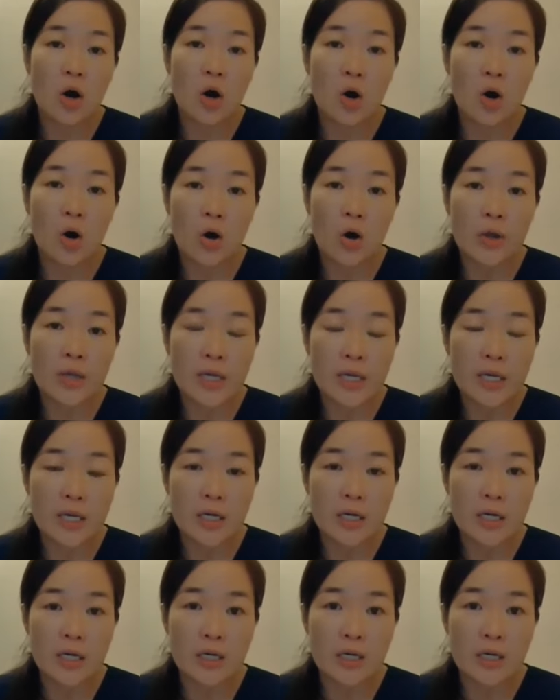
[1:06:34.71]
or
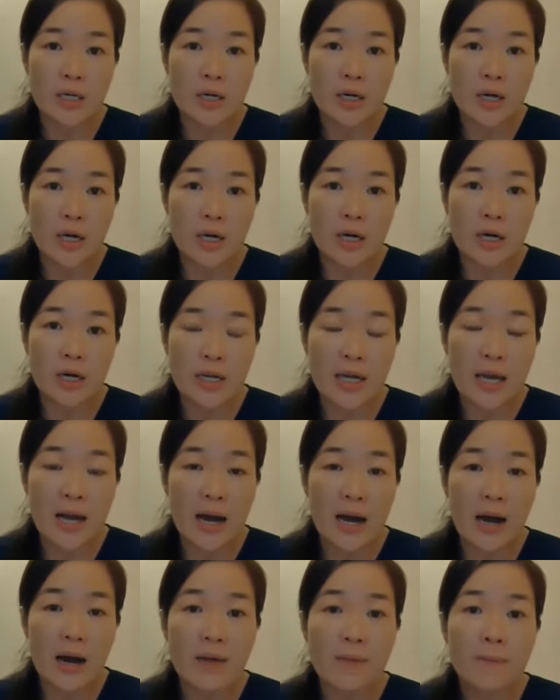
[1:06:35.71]
the uh,
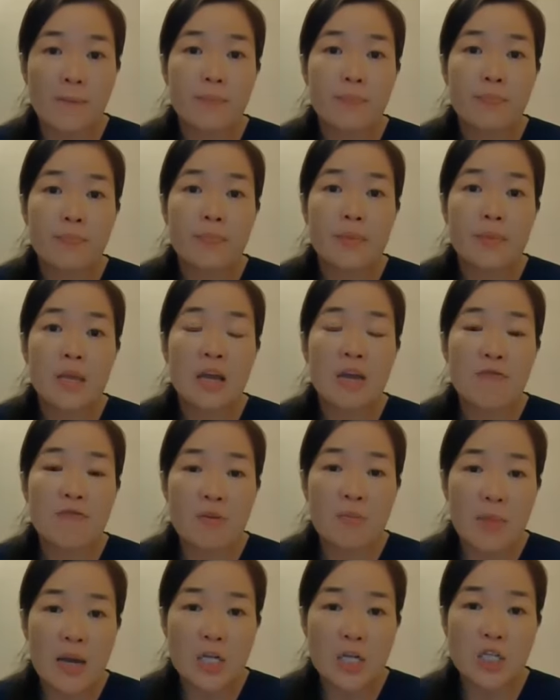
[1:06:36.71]
their
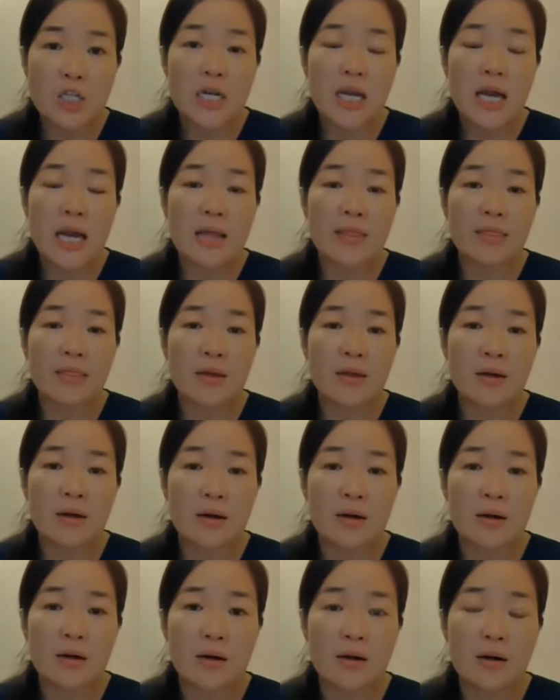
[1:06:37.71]
inflammation and
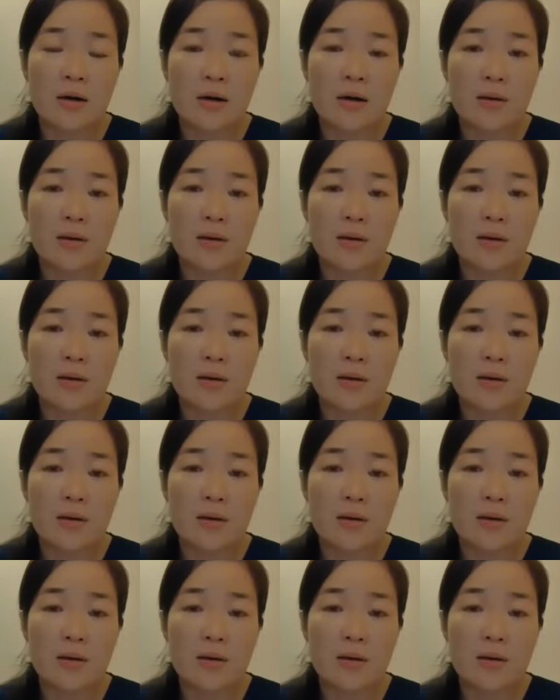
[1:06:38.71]
the